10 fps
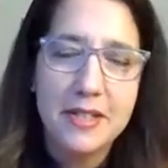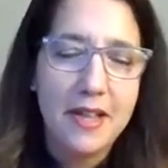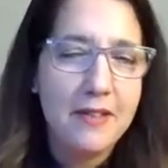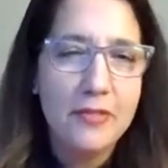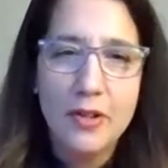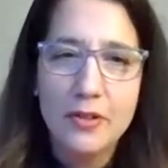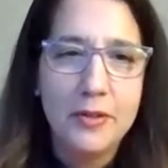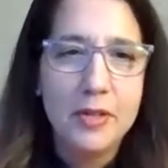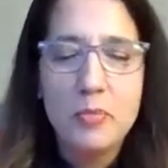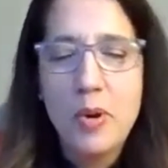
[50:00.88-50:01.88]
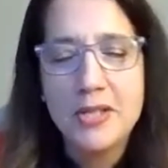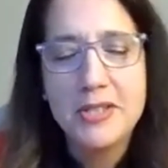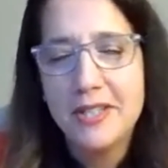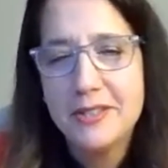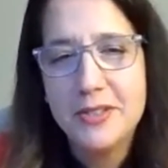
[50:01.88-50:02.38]
It's a lifelong learning
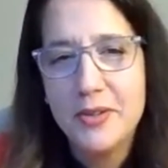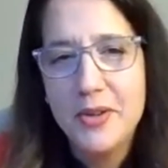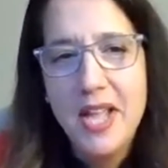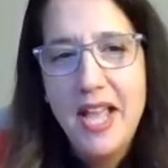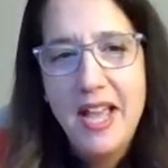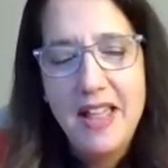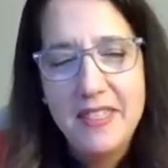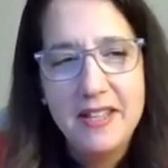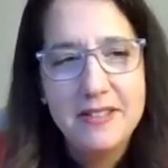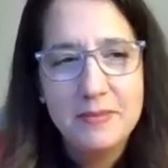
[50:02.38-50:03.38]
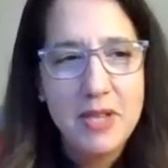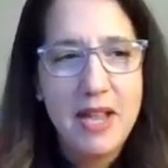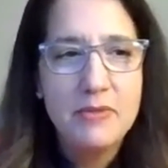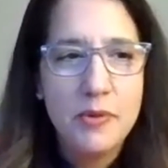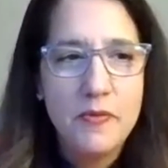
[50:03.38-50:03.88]
process. So I think
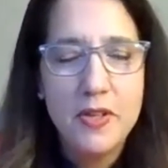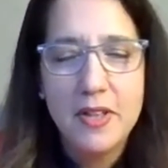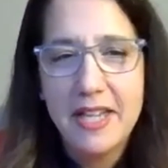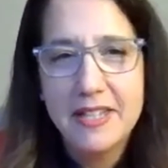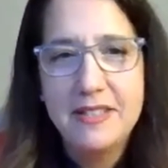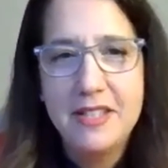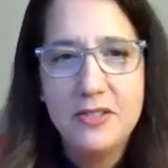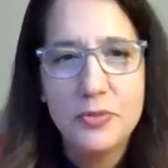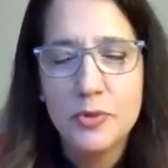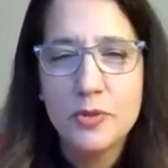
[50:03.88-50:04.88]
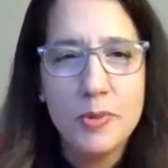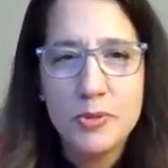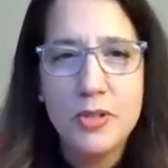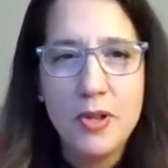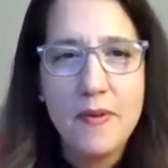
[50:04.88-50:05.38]
sometimes we feel like as teachers, we're
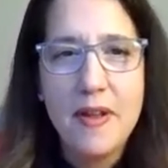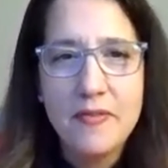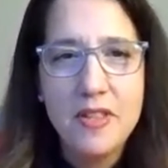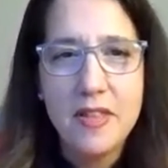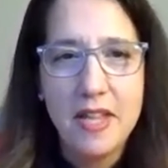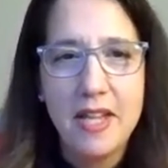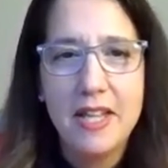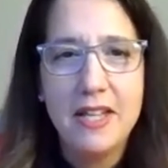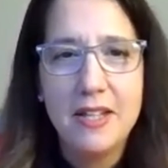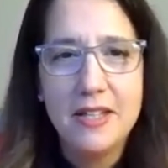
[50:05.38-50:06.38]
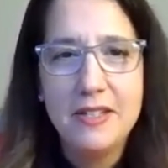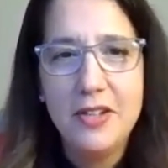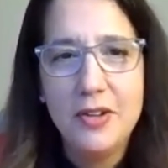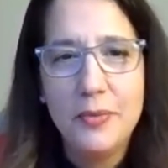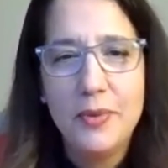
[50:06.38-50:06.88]
supposed to know everything. And
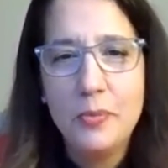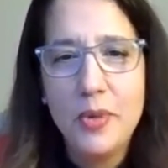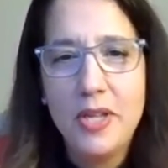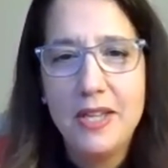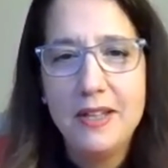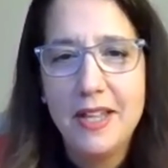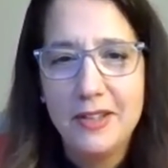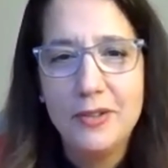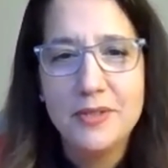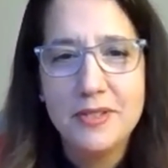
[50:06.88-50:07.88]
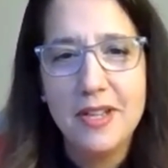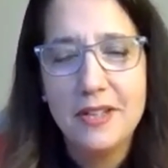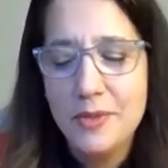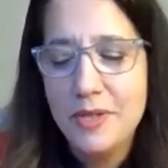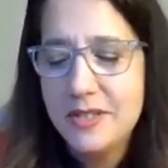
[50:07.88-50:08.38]
you know, we like you were
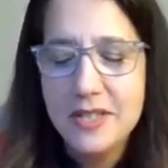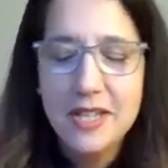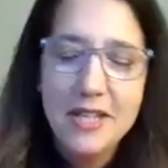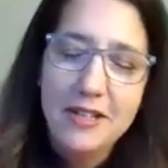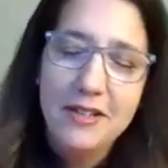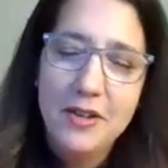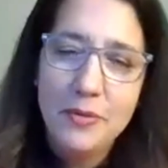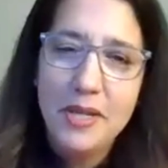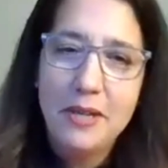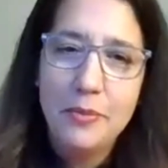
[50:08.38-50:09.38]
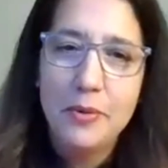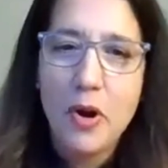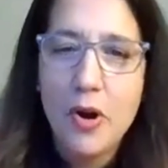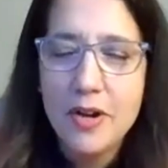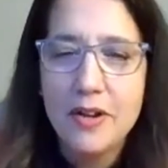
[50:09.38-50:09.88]
saying, Luis, you know,
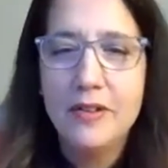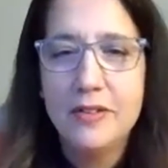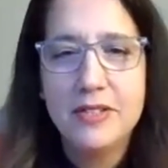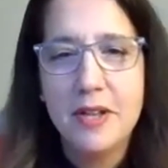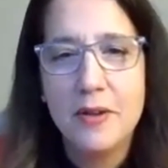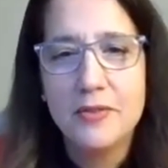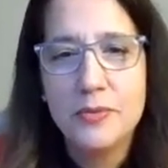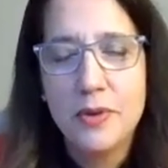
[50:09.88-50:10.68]
we're hard on ourselves.